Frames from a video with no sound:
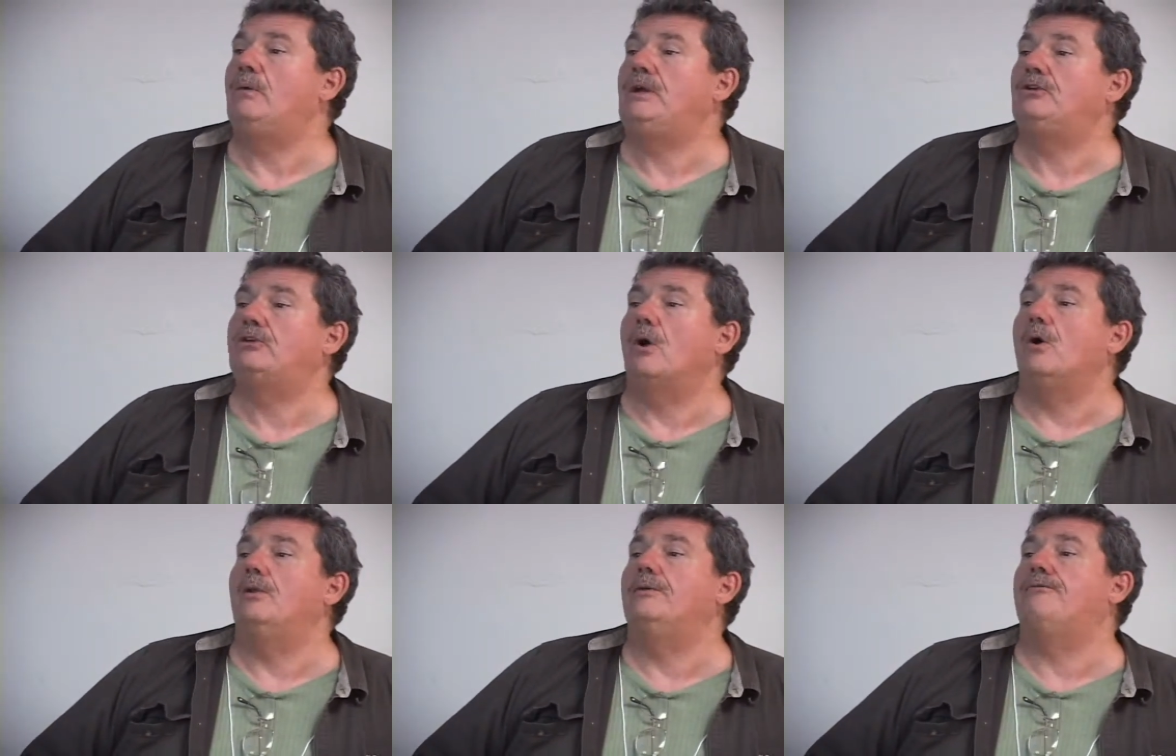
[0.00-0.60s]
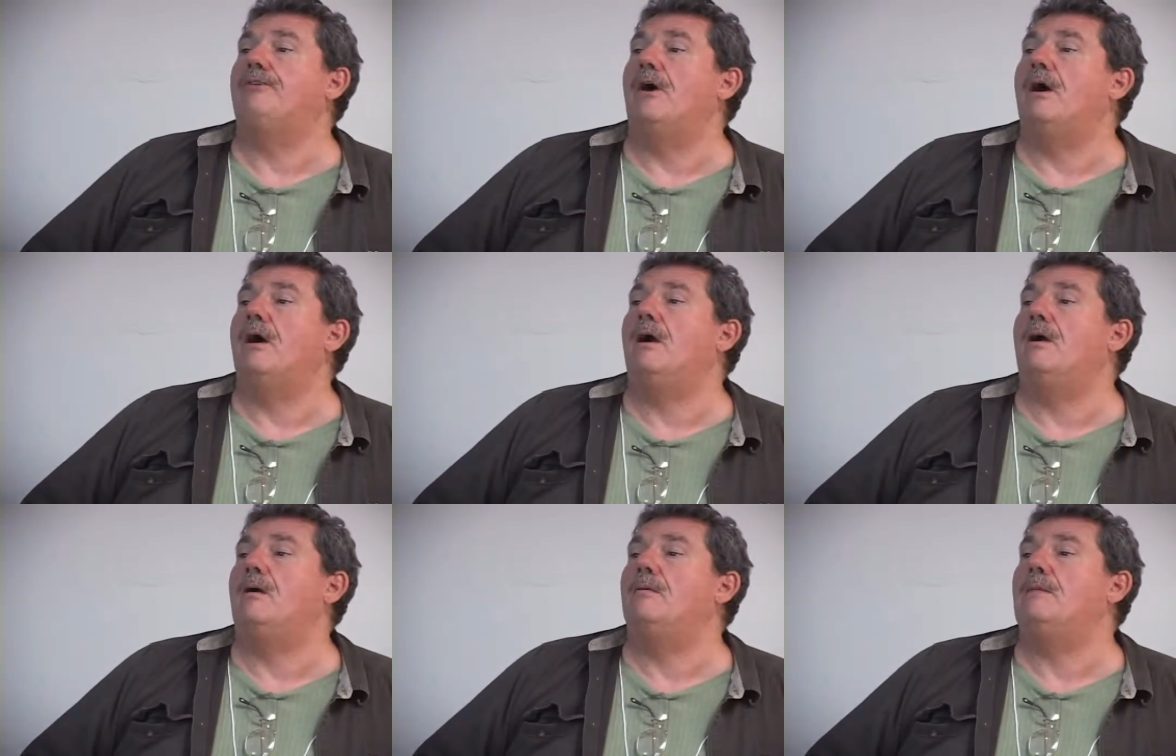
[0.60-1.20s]
We sold the
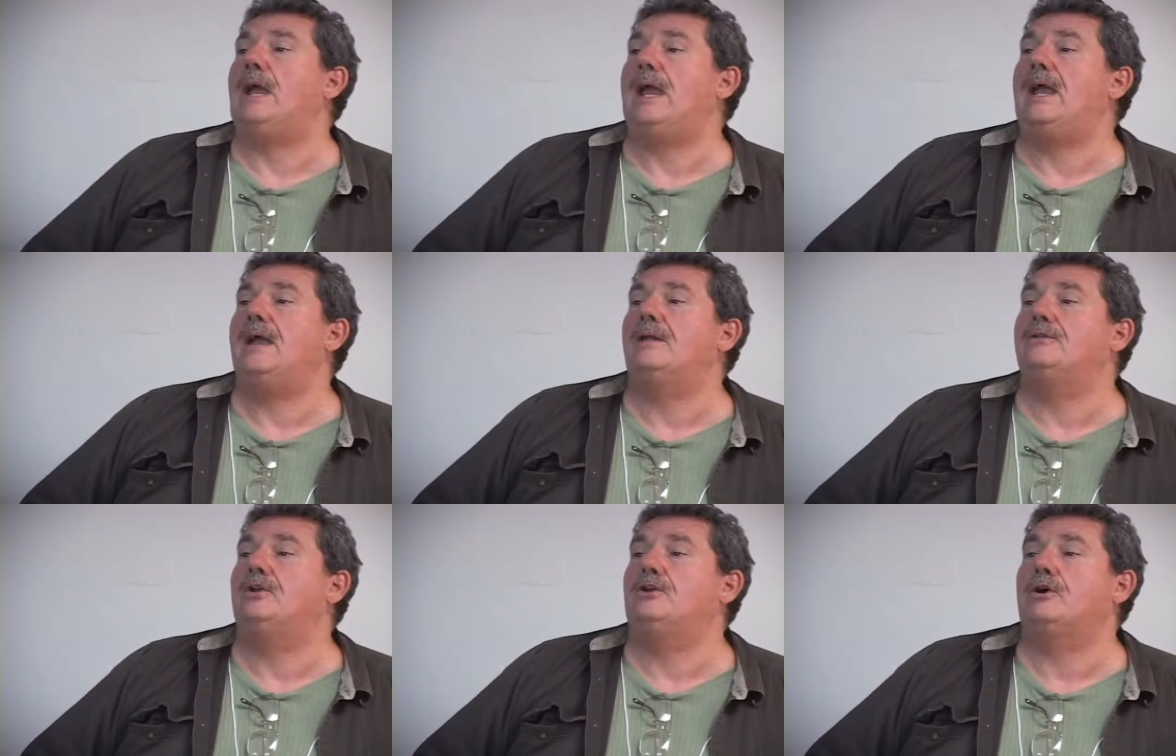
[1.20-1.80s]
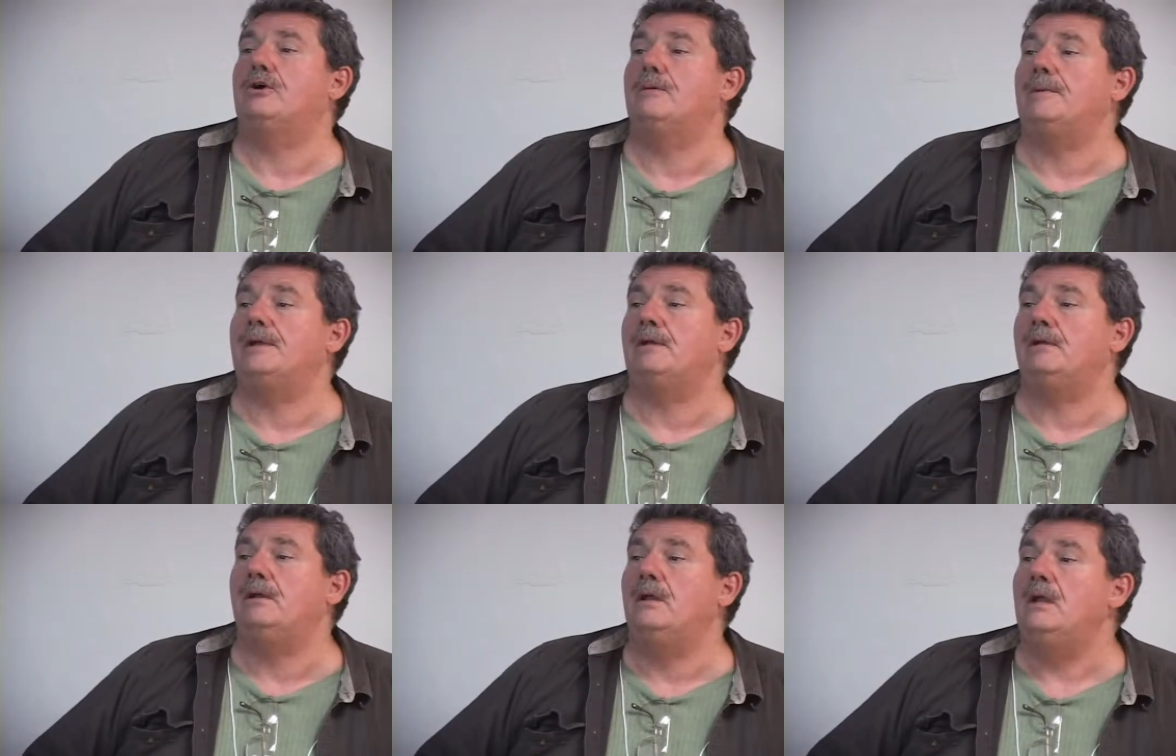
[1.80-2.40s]
farm and the
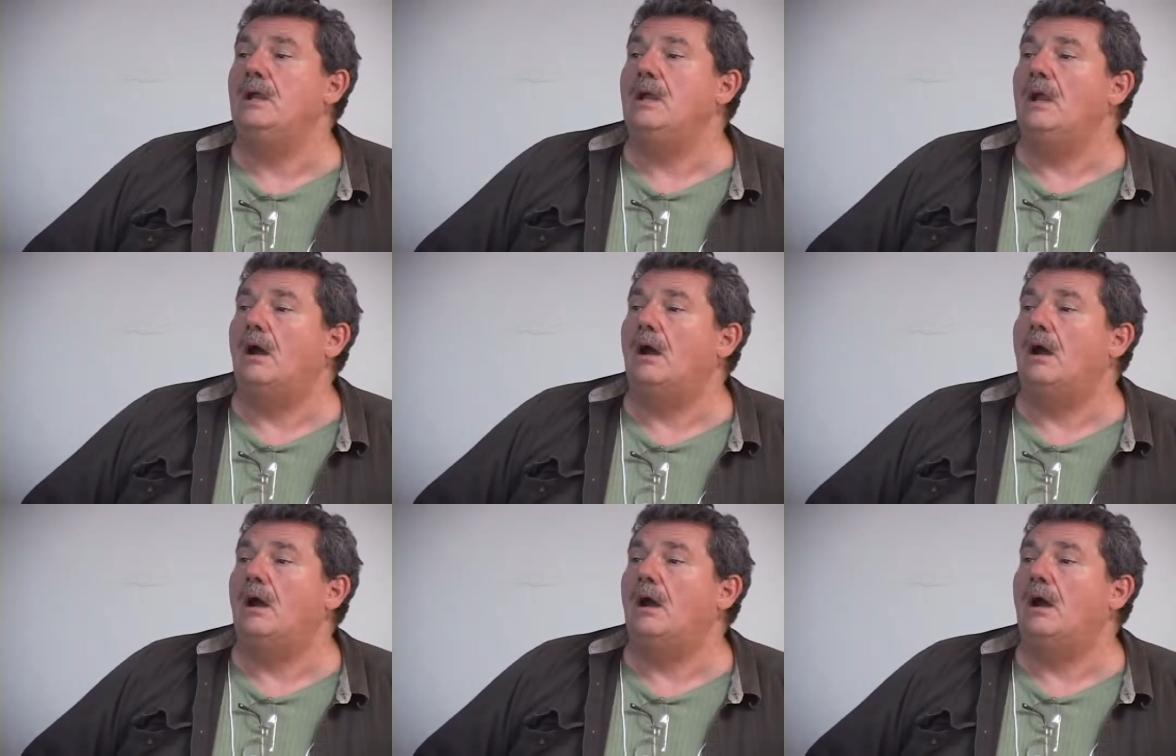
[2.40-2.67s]
turbine.